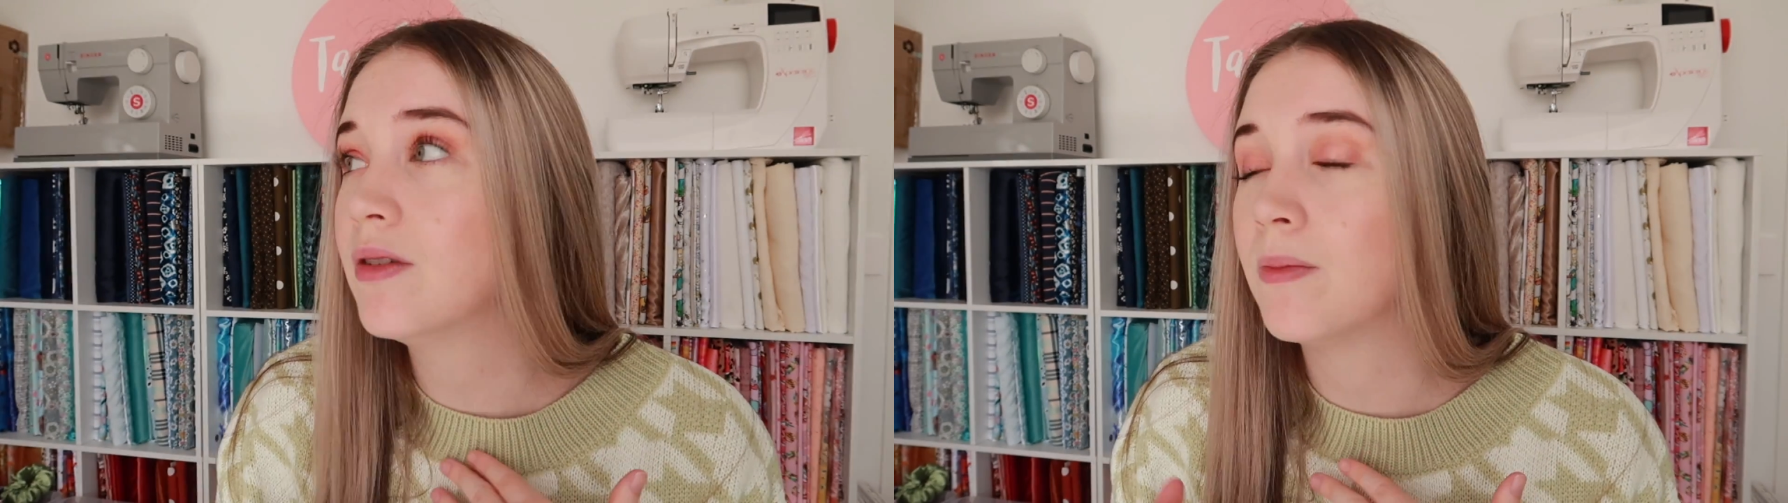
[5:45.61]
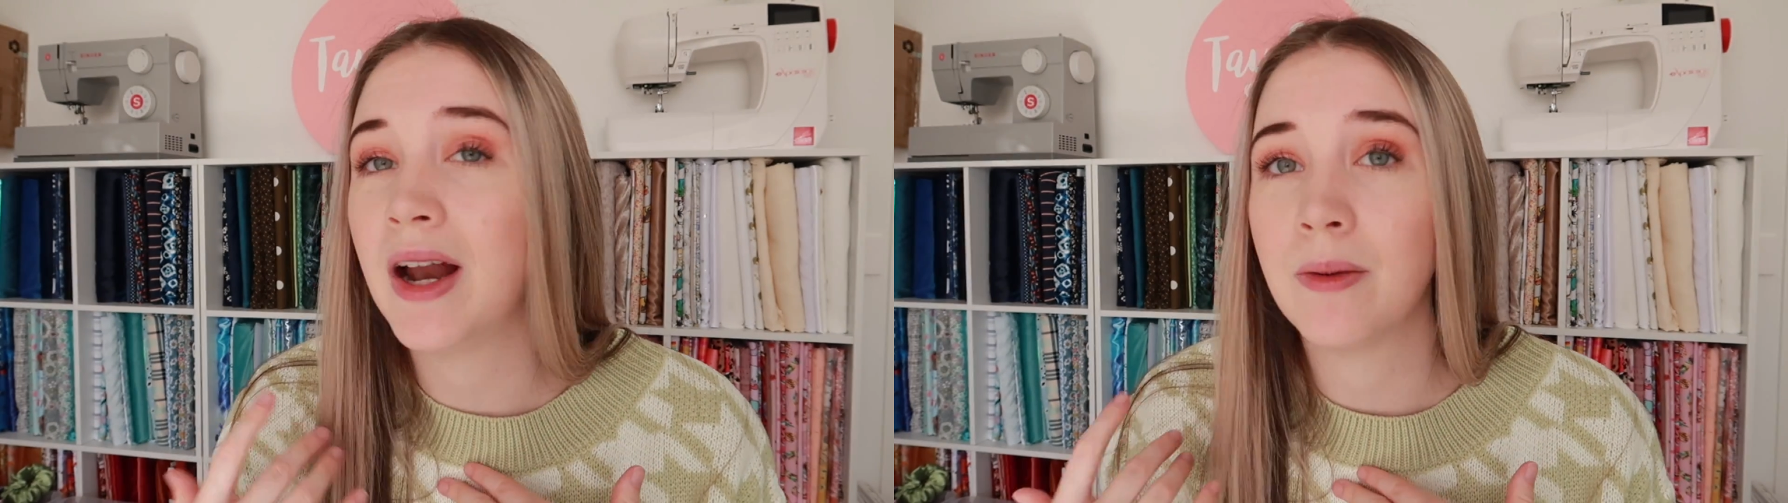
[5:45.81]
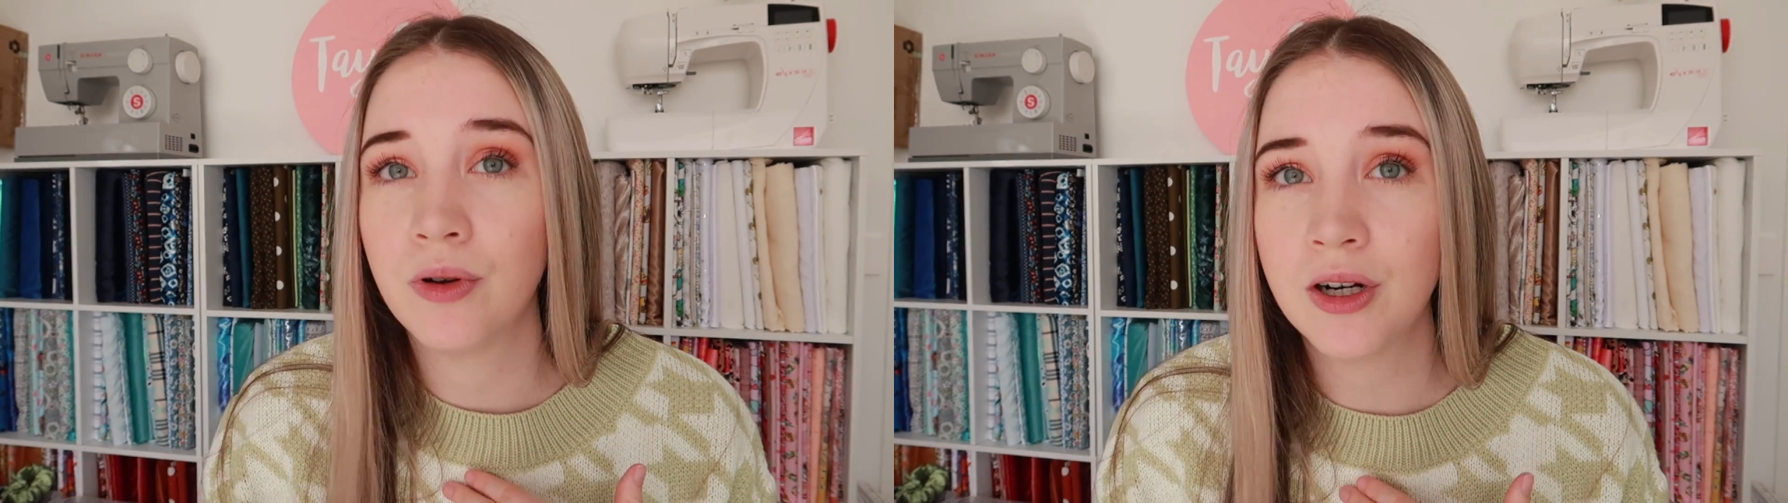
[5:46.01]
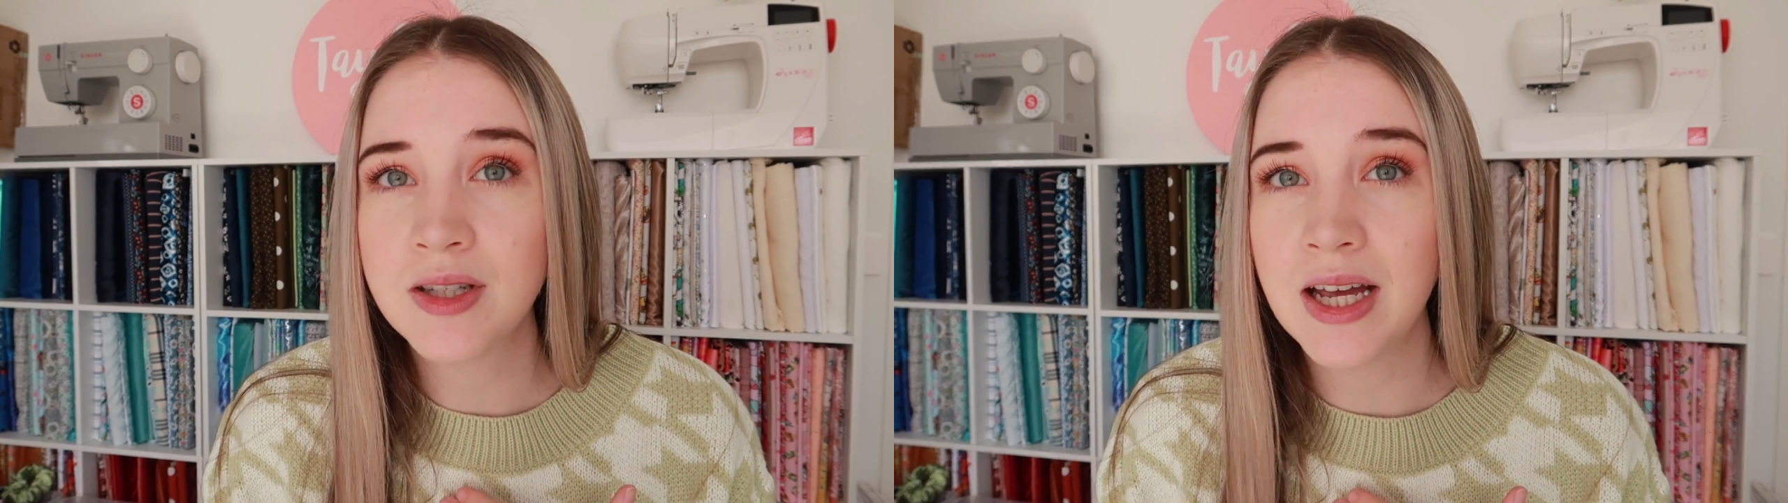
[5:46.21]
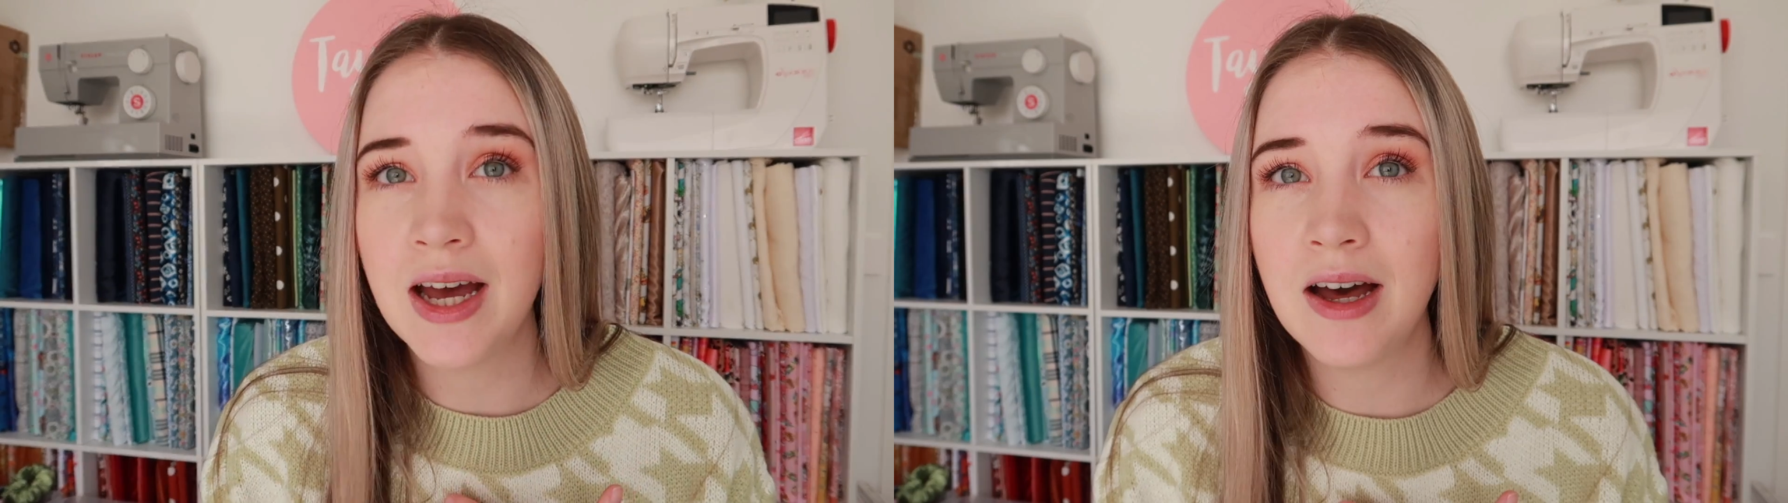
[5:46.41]
the amount of
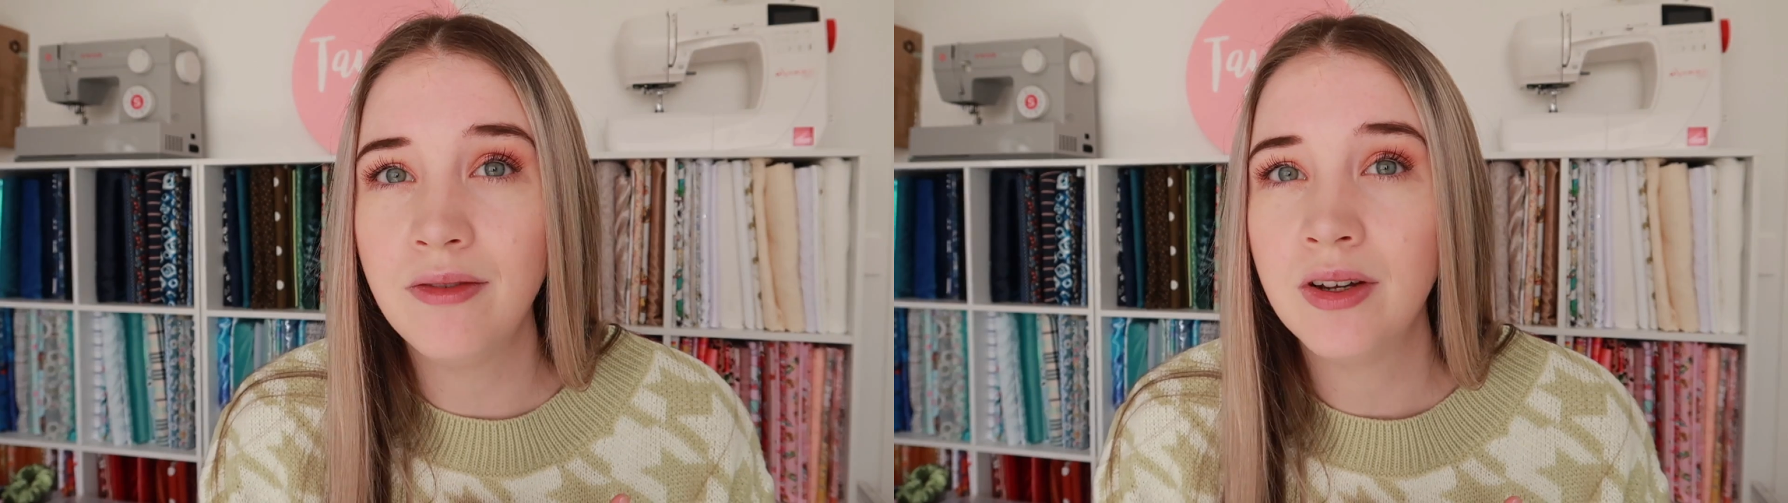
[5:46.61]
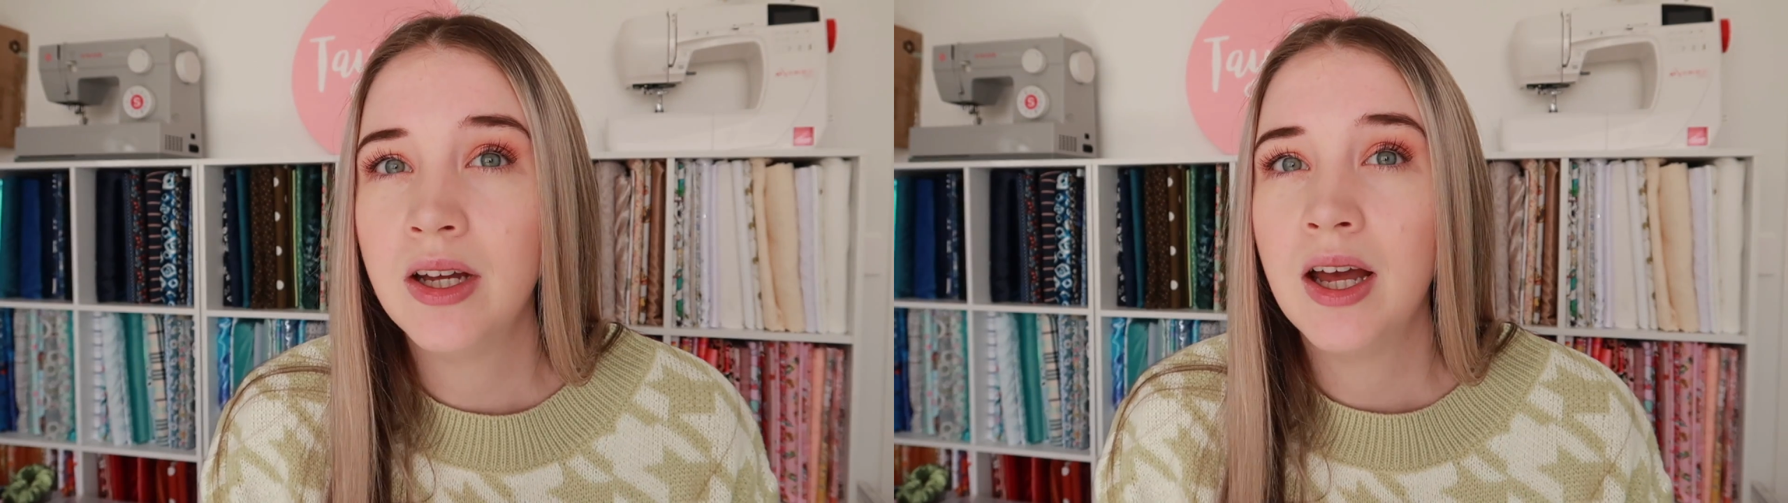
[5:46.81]
products I have